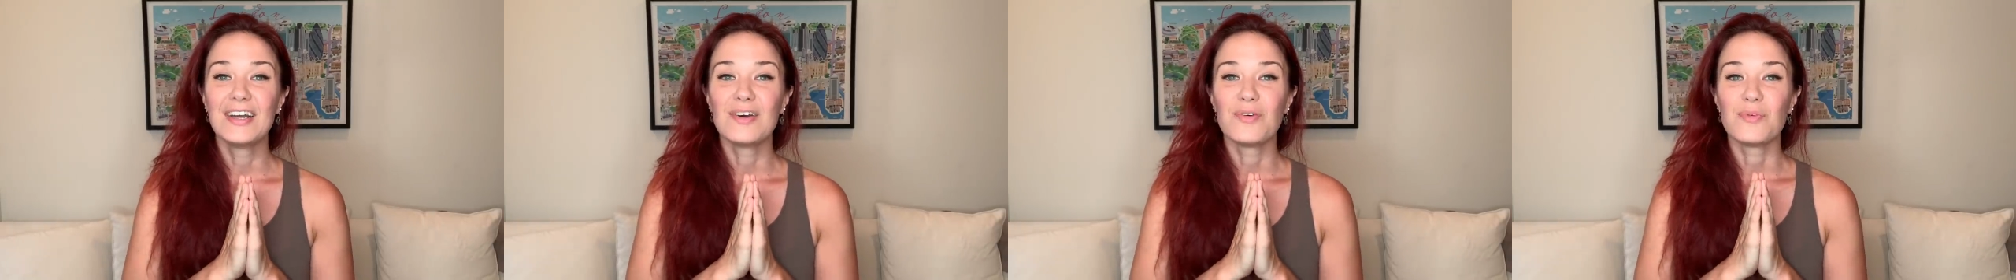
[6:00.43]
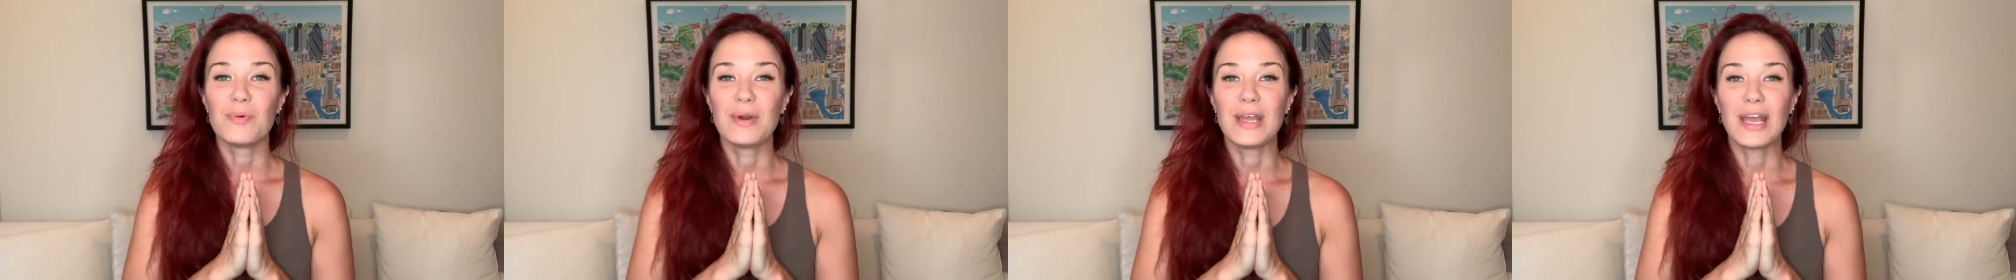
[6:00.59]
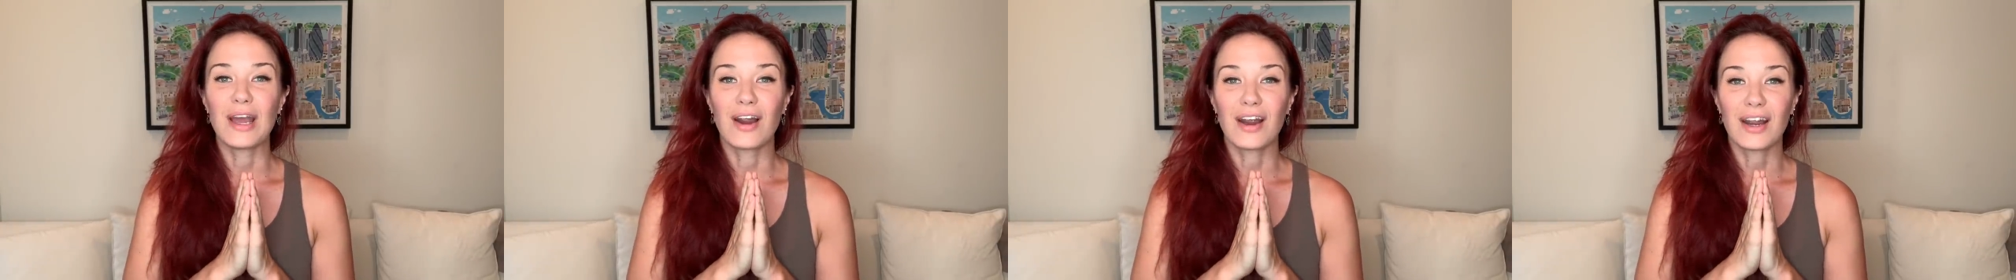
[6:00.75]

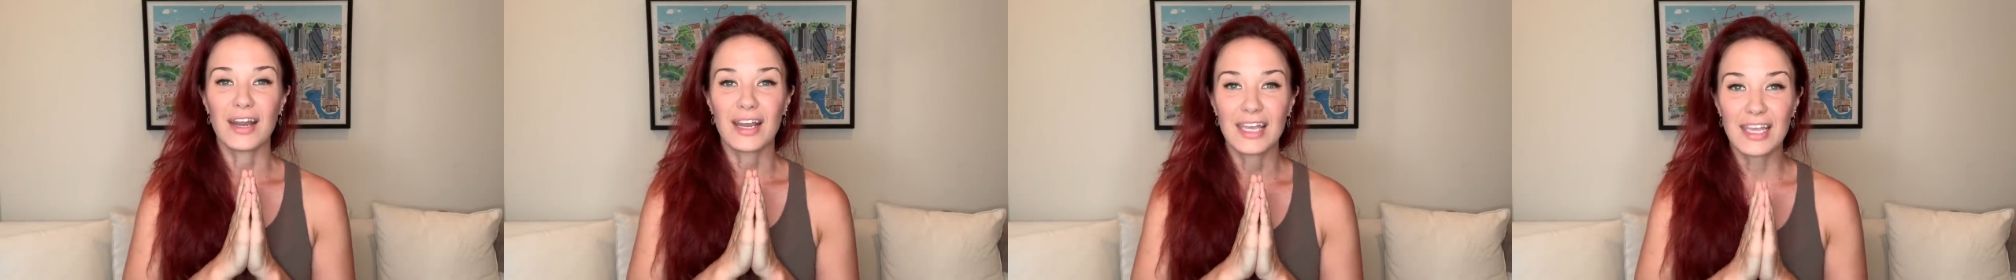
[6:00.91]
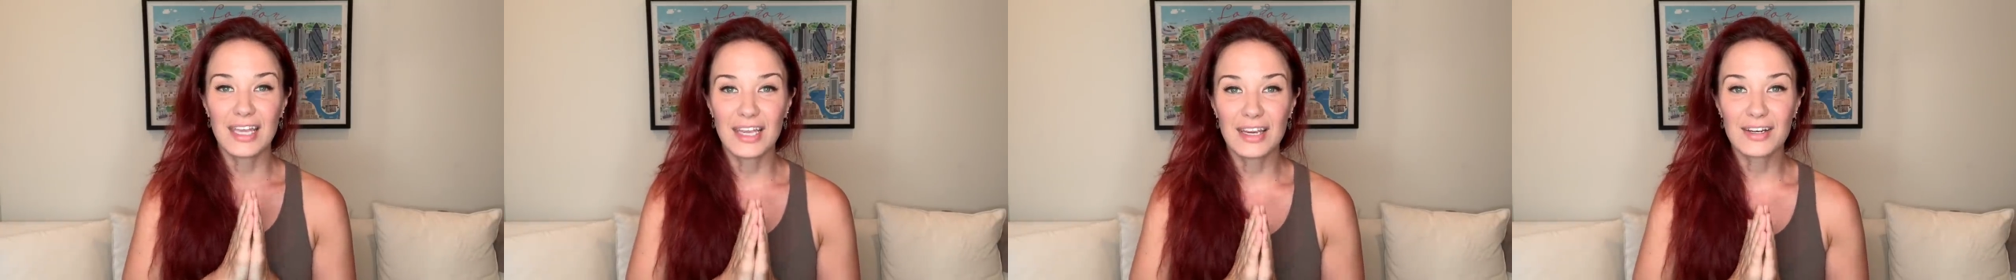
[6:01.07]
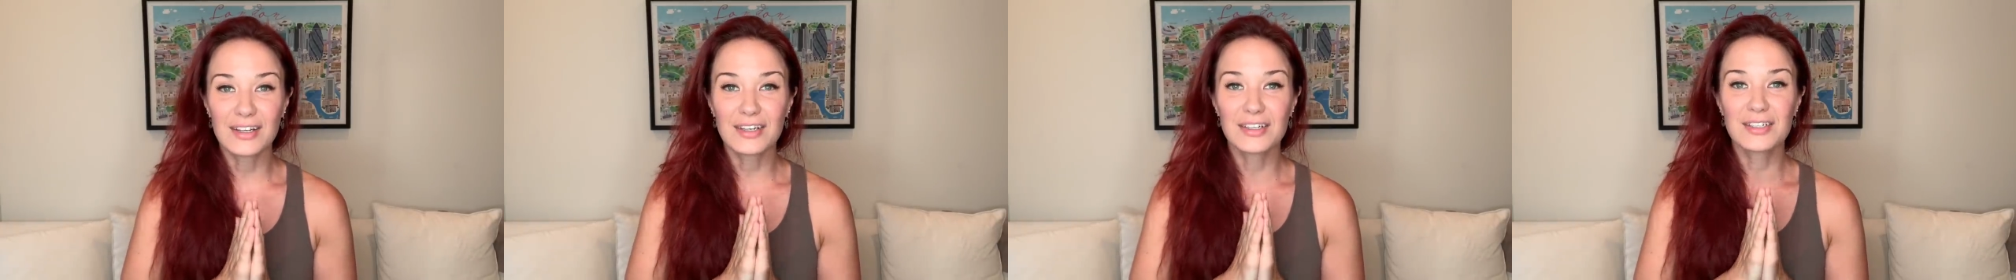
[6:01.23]
we are
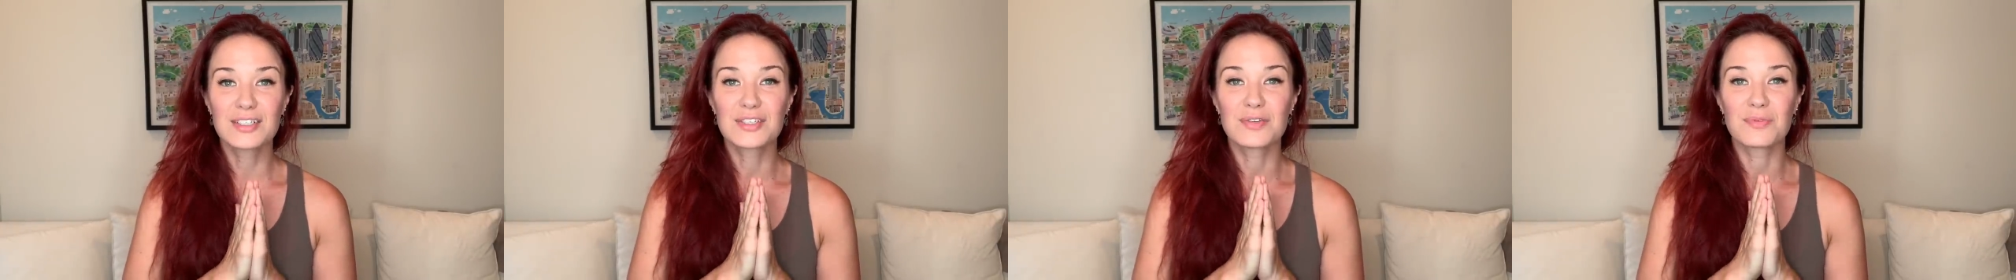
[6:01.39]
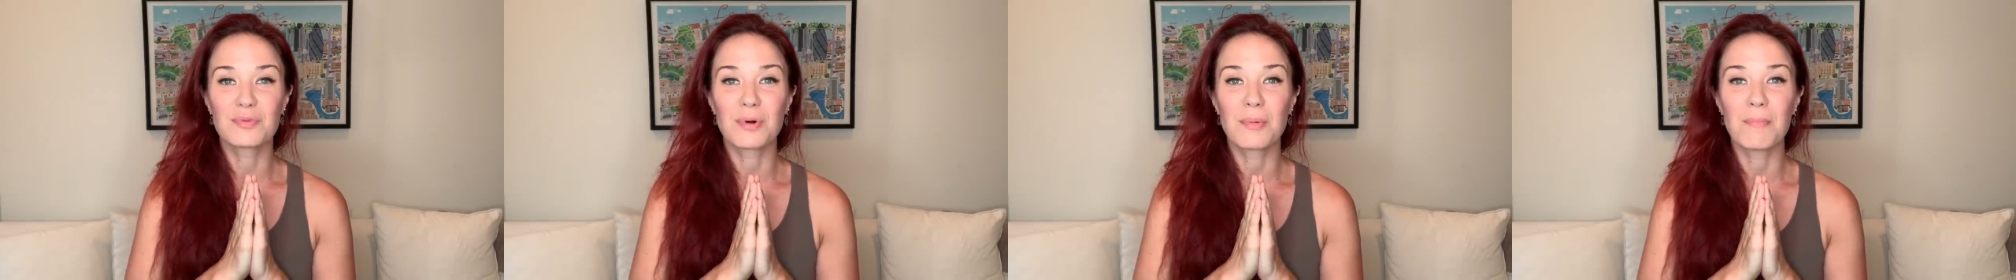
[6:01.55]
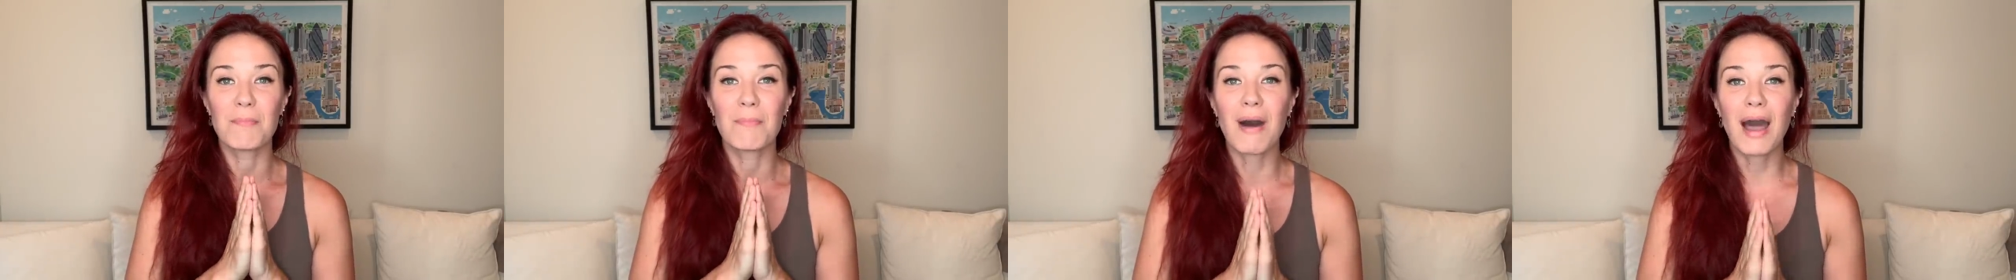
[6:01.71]
here to
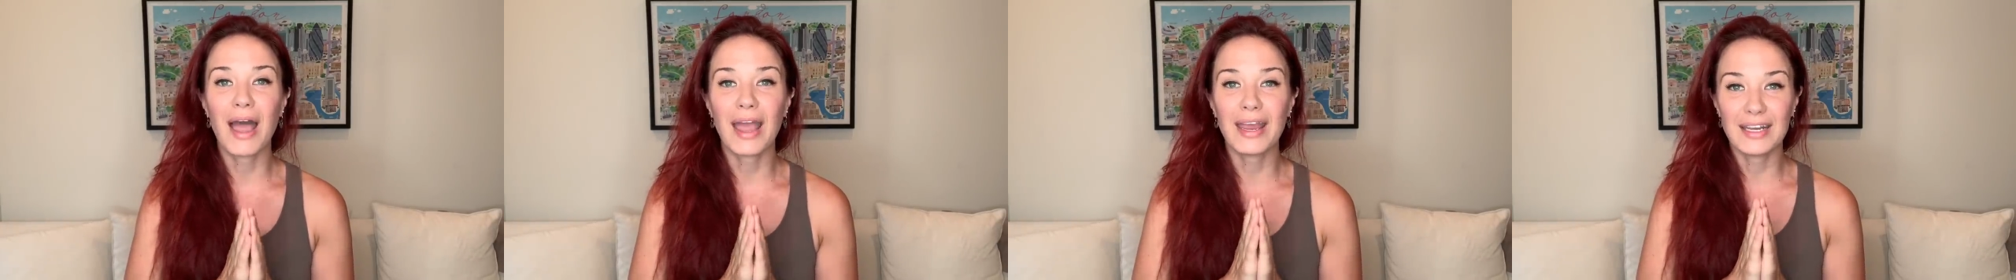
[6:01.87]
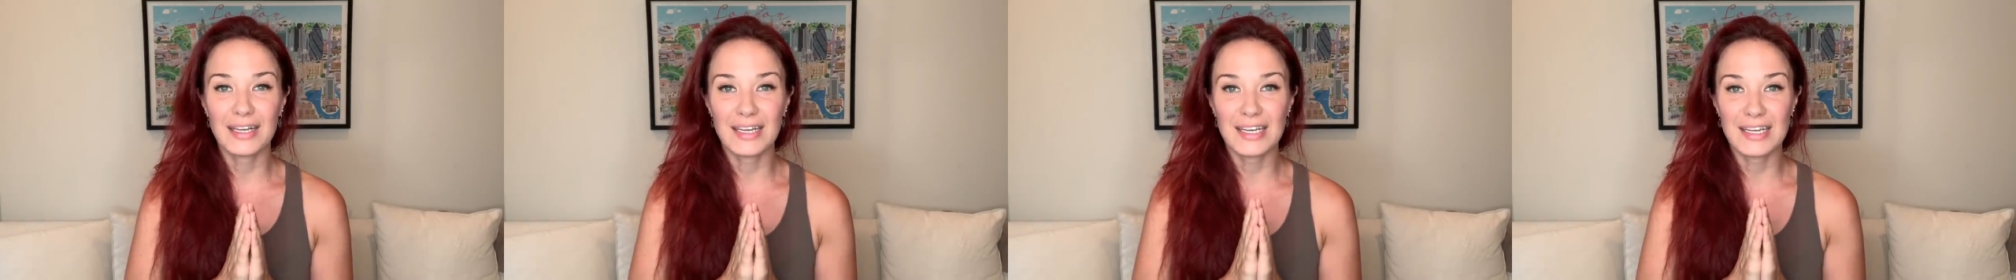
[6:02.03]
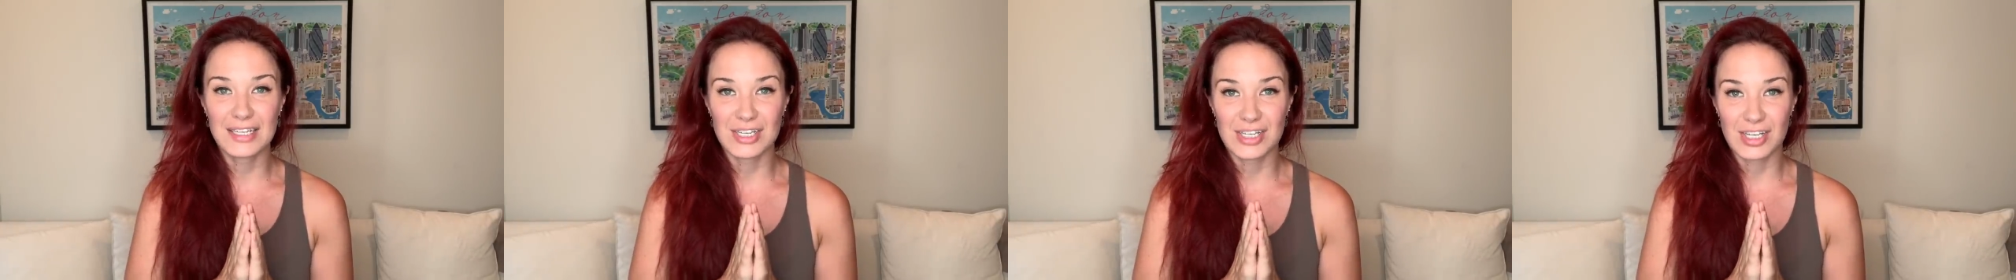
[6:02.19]

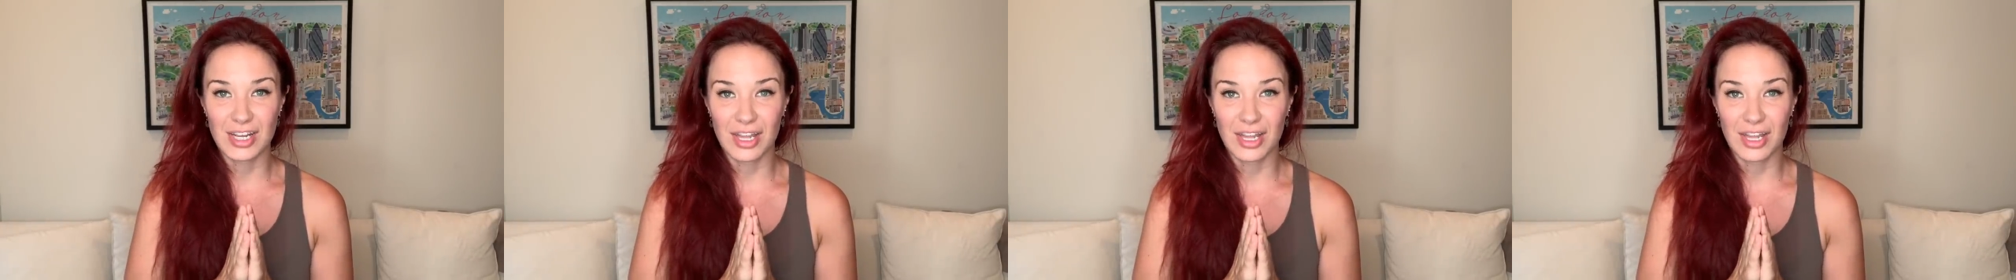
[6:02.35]
remind each